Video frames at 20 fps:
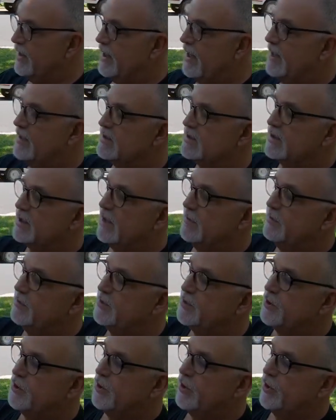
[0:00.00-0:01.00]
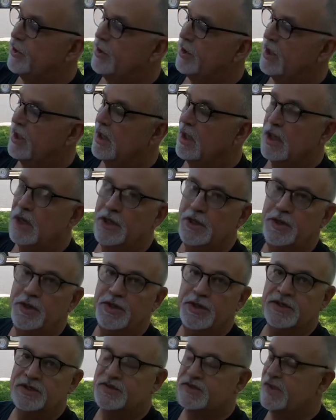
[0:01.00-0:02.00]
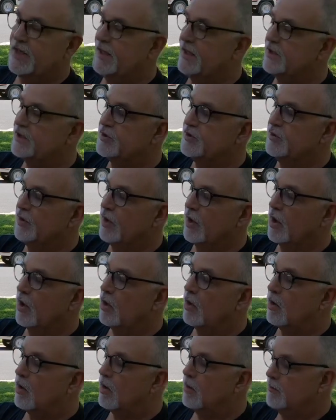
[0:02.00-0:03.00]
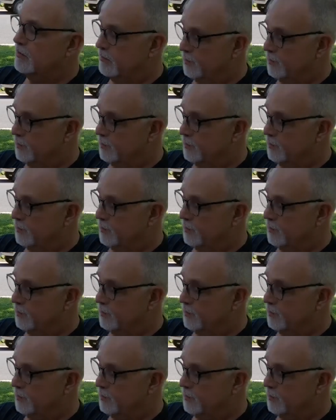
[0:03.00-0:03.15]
it has temperature. You can set it to alarm.